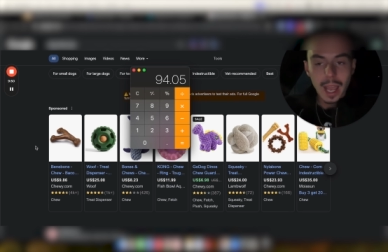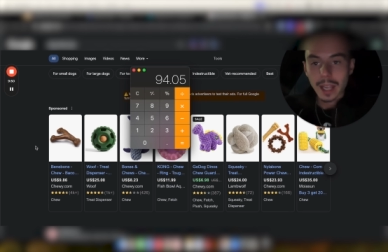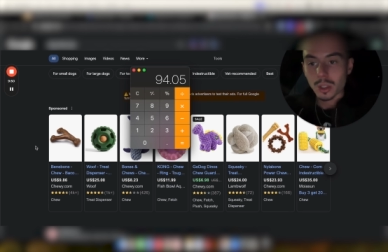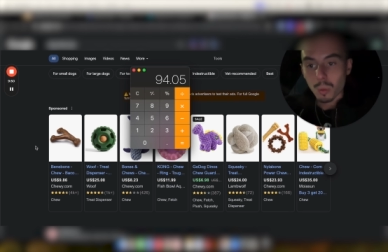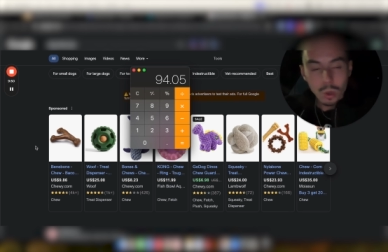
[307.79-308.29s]

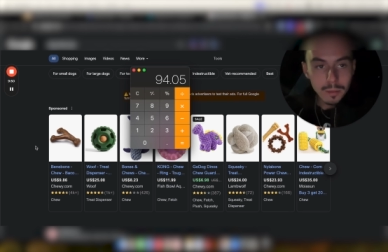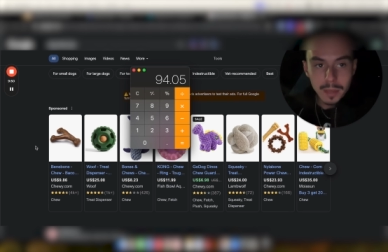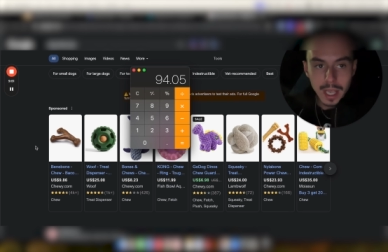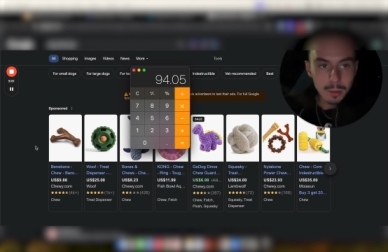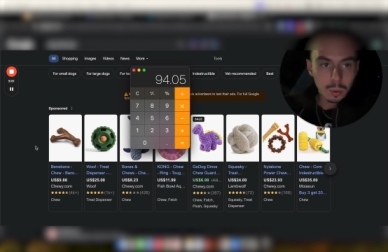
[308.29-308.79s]
and you wouldn't
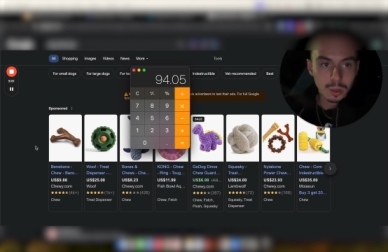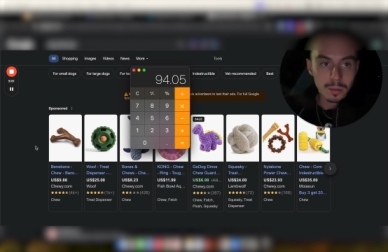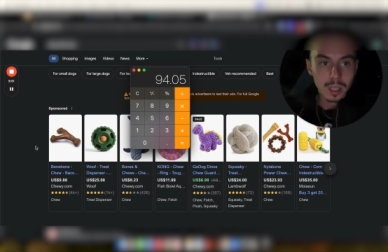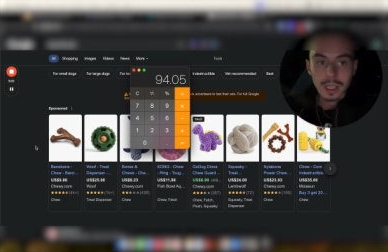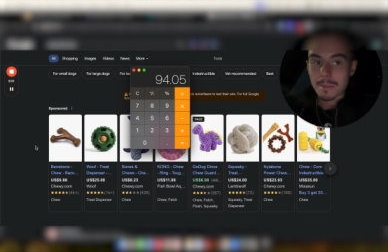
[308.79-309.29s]
be able to
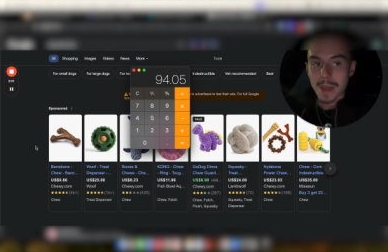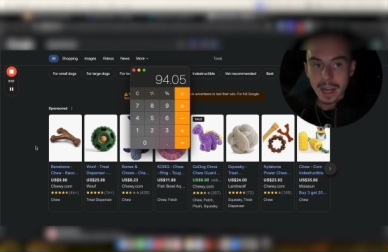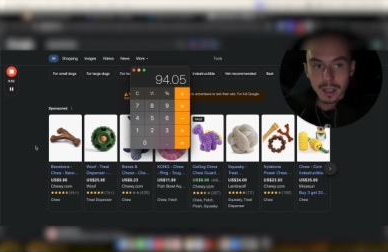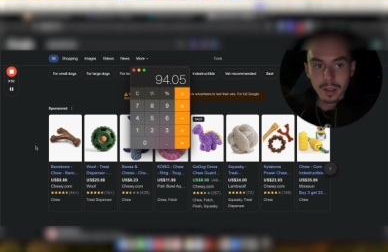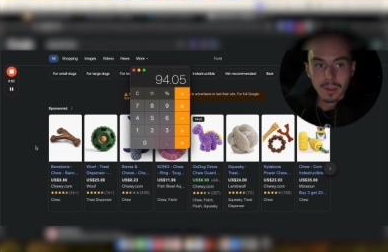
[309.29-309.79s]
be
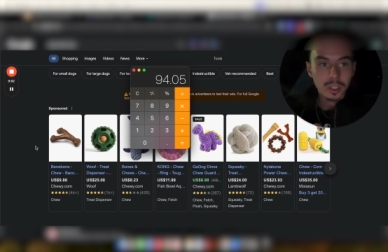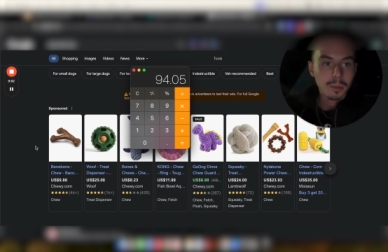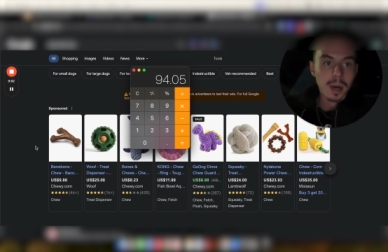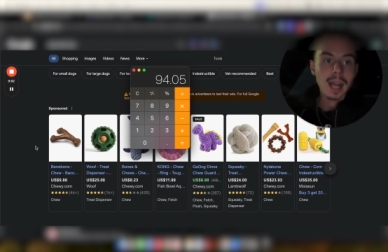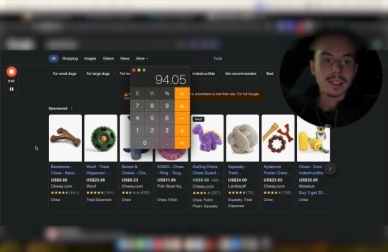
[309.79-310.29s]
competitive on your
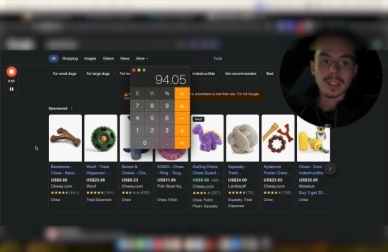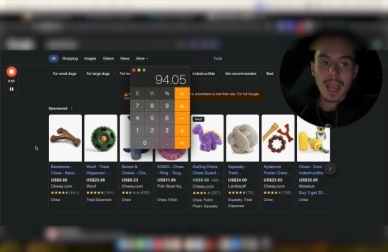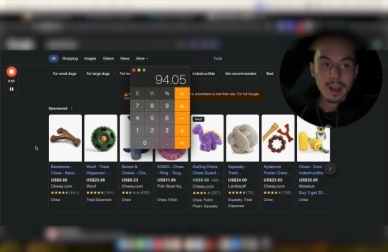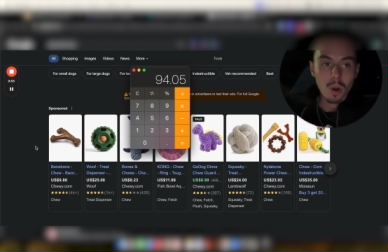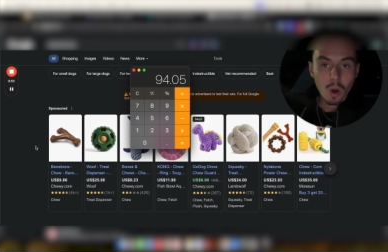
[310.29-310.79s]
price
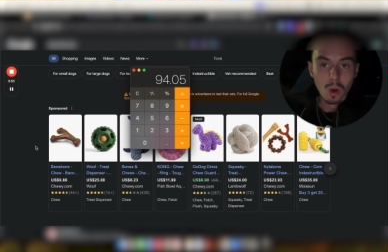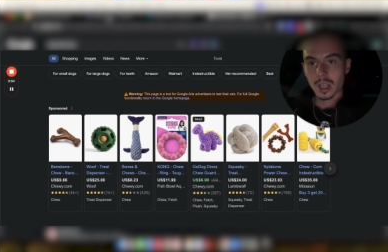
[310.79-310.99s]
at all.